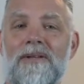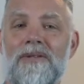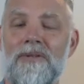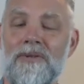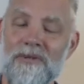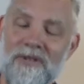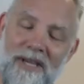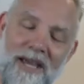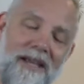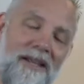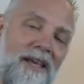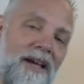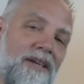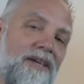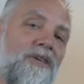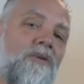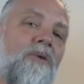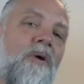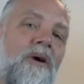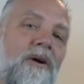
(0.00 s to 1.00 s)
So scan that
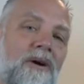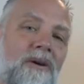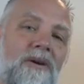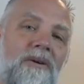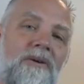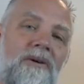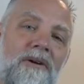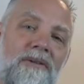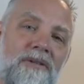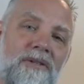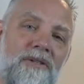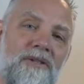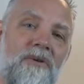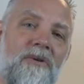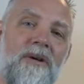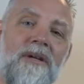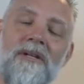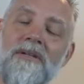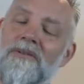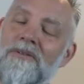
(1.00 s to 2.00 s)
QR code on the screen,